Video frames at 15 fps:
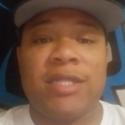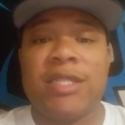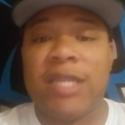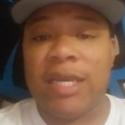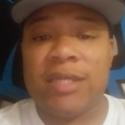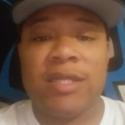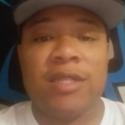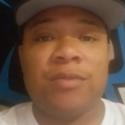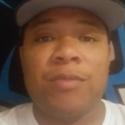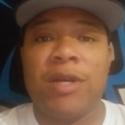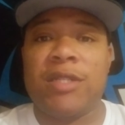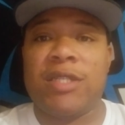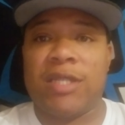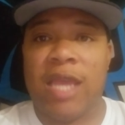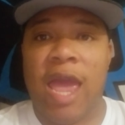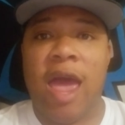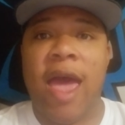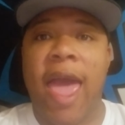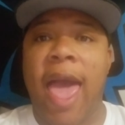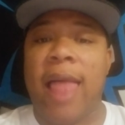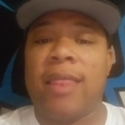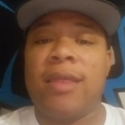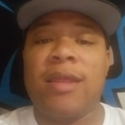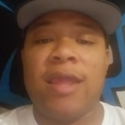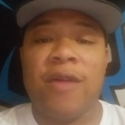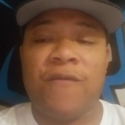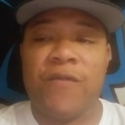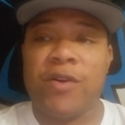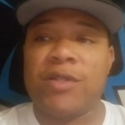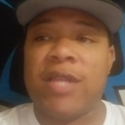just as much as Kyle Allen in that
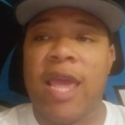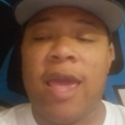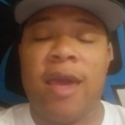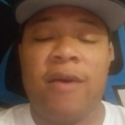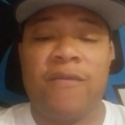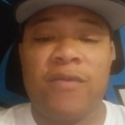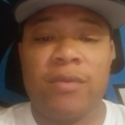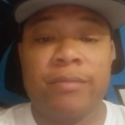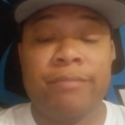first half.